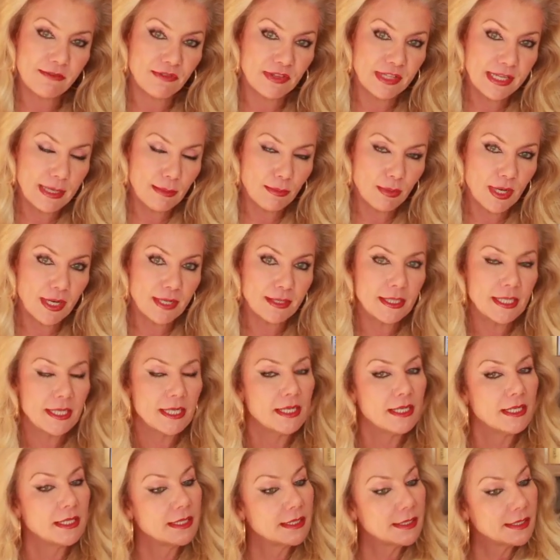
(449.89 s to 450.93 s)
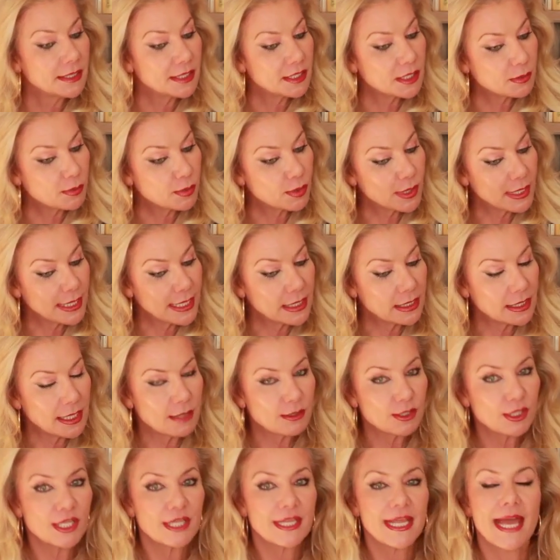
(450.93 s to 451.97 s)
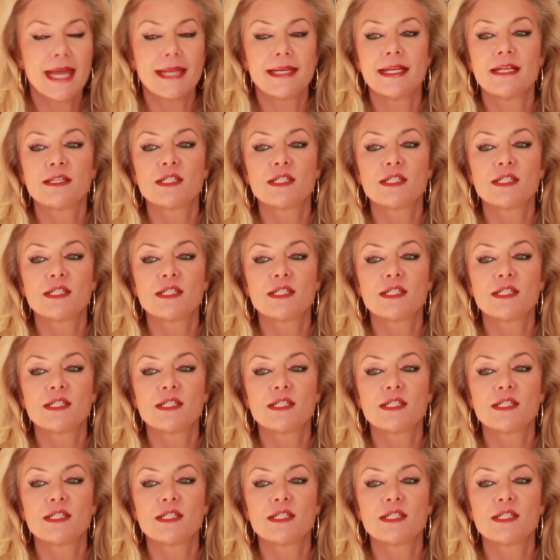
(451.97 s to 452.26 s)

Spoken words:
of Libra is pretty close to that.